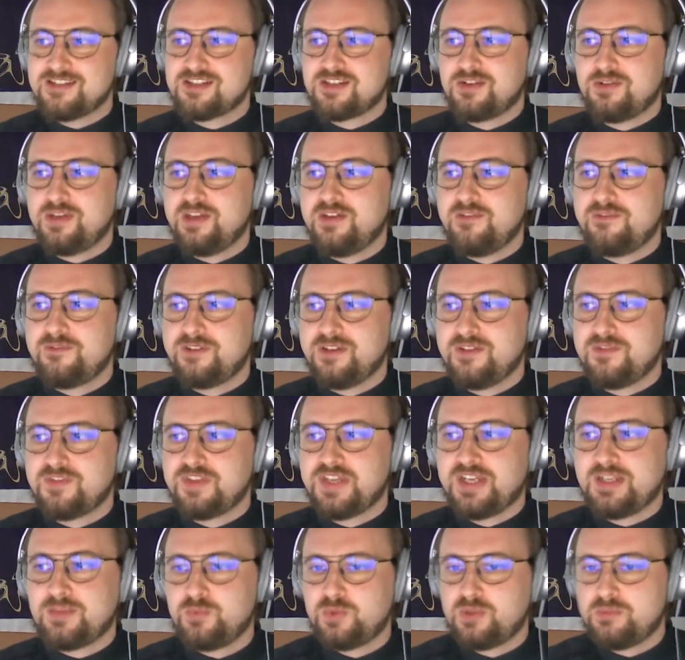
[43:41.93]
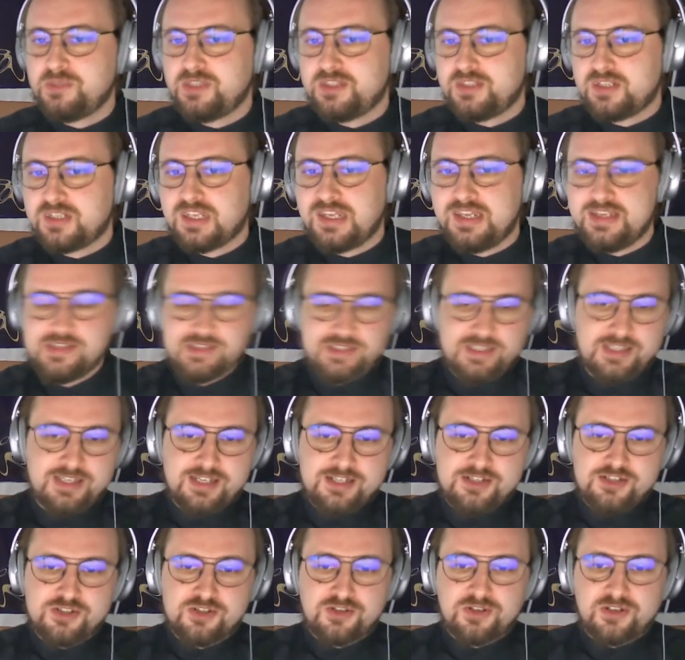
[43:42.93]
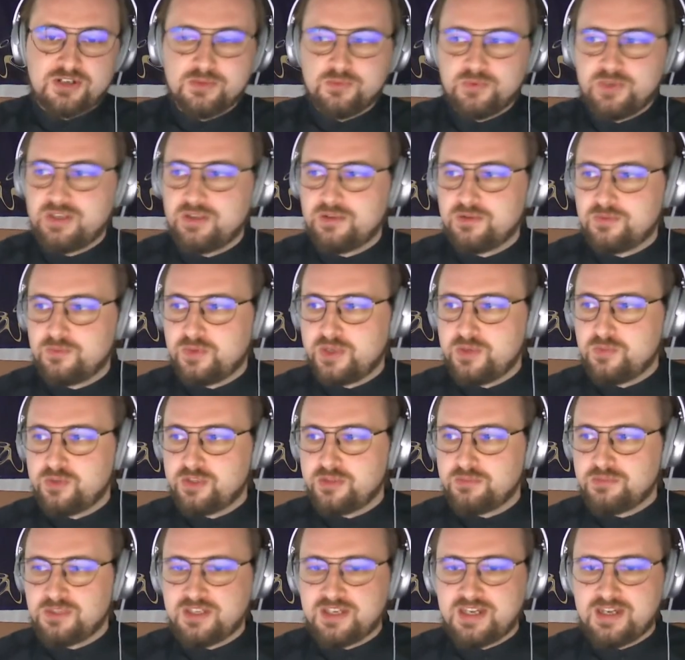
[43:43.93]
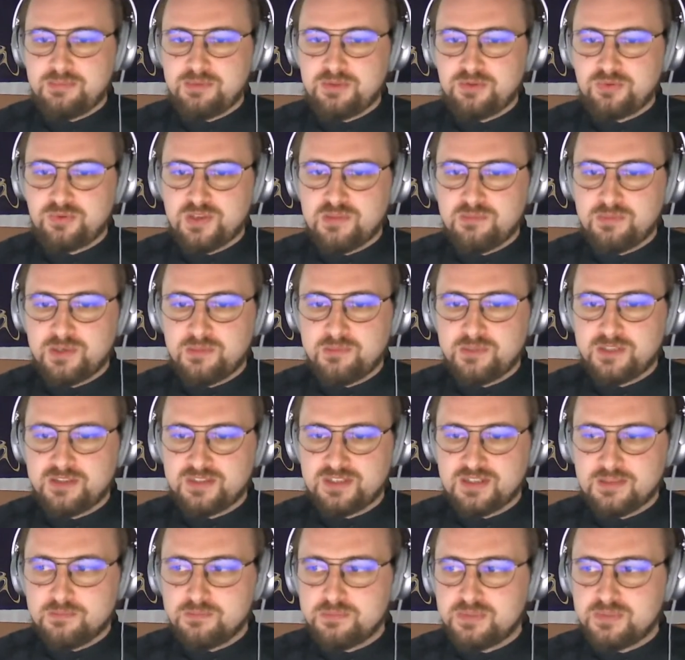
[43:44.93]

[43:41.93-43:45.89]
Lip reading: So if that would be the case, yeah, sure, we would be happy to implement them.